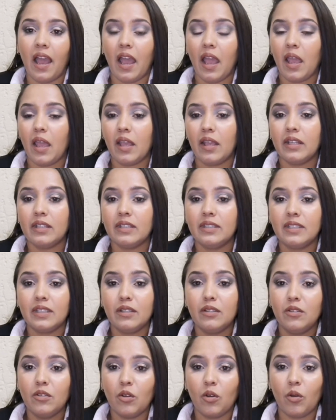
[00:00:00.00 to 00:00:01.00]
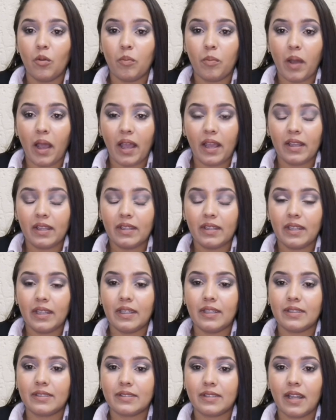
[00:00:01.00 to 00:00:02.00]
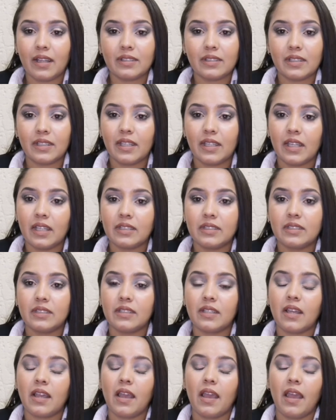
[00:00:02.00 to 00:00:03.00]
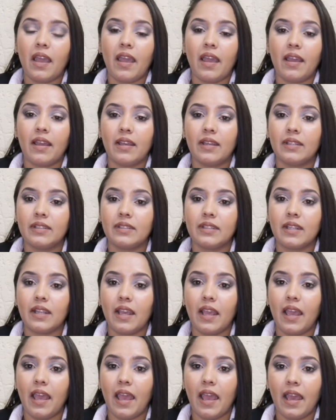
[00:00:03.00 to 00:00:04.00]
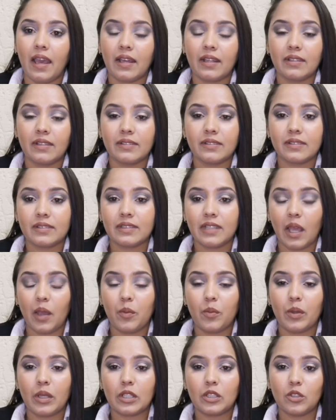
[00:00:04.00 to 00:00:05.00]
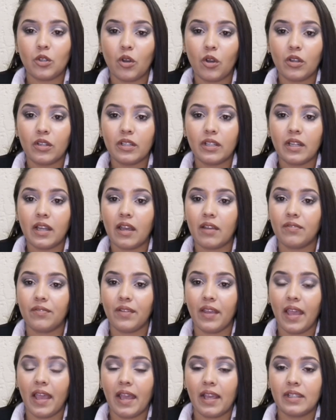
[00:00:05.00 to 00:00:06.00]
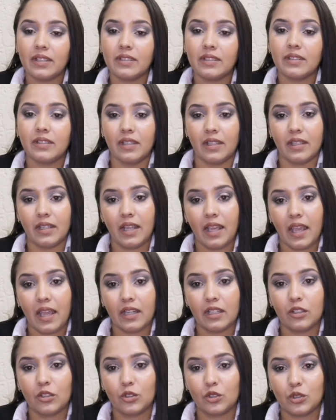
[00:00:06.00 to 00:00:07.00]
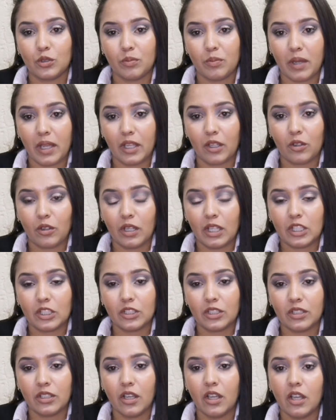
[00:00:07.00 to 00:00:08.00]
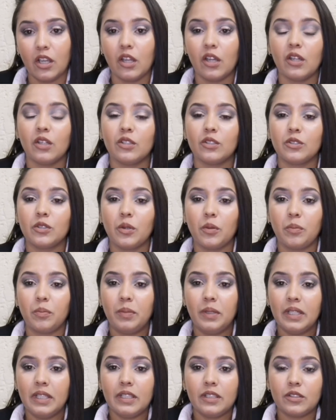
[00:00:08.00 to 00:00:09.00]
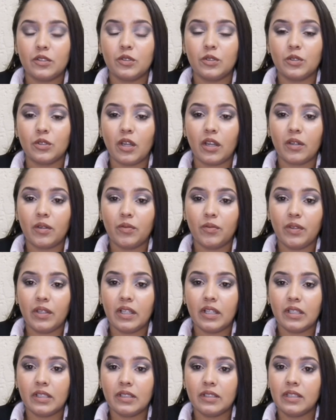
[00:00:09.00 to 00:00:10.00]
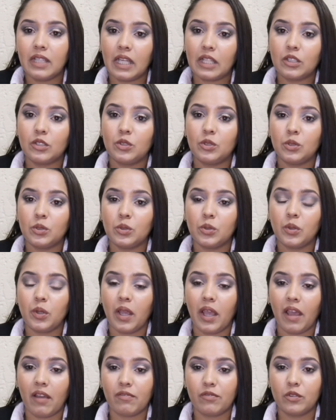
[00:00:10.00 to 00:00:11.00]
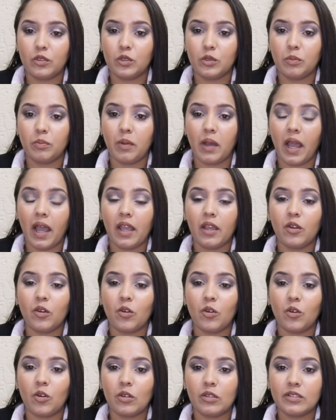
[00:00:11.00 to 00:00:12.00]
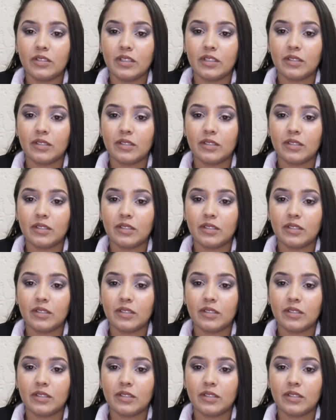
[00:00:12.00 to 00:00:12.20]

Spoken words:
I did buy a starter kit, and as time went on, I've added and added to my collection. So please do not feel that you have to buy all